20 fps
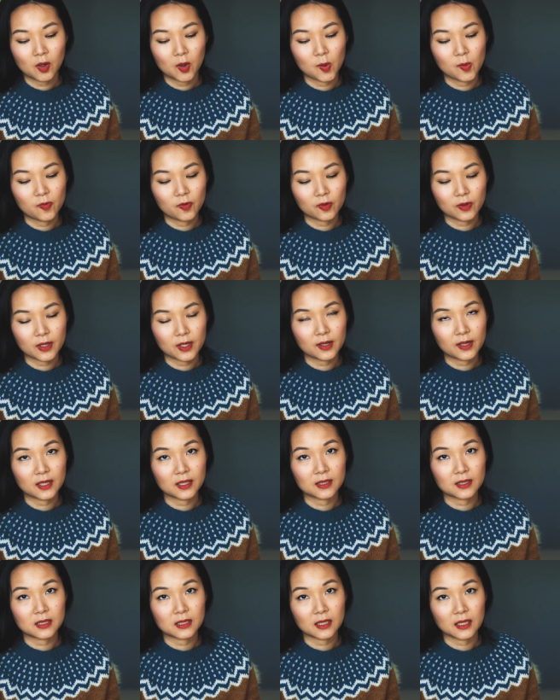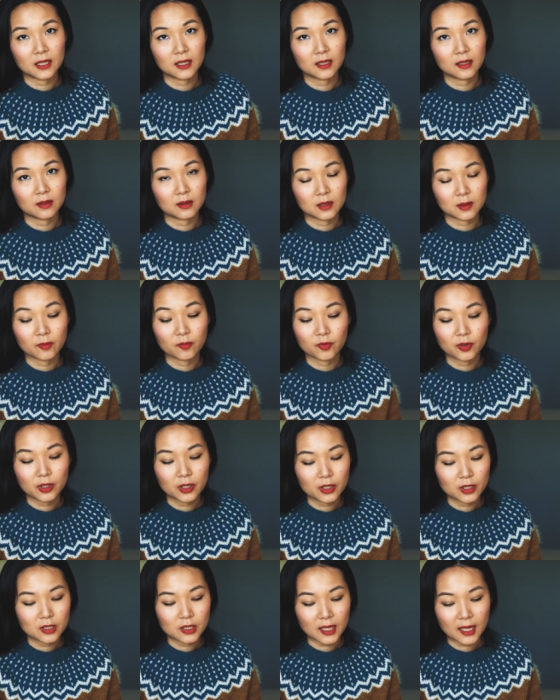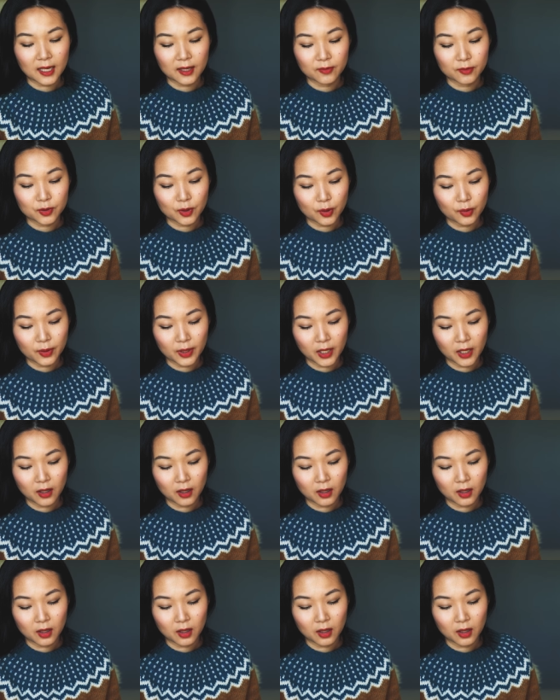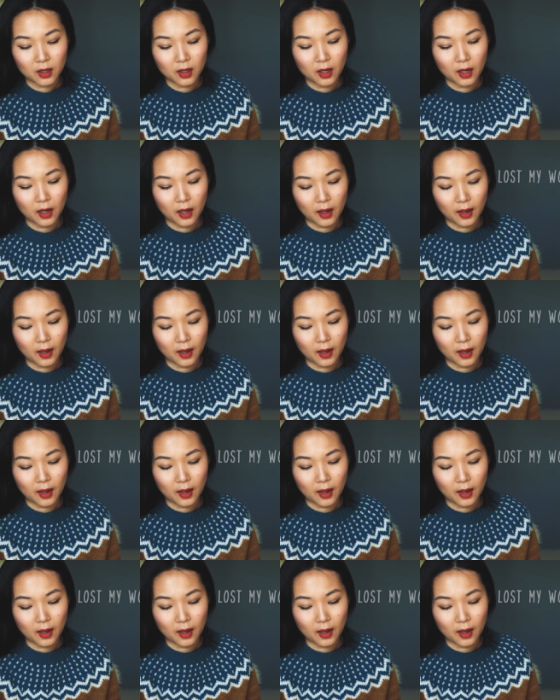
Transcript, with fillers: Hopefully you can see it in some footage that I've shown here.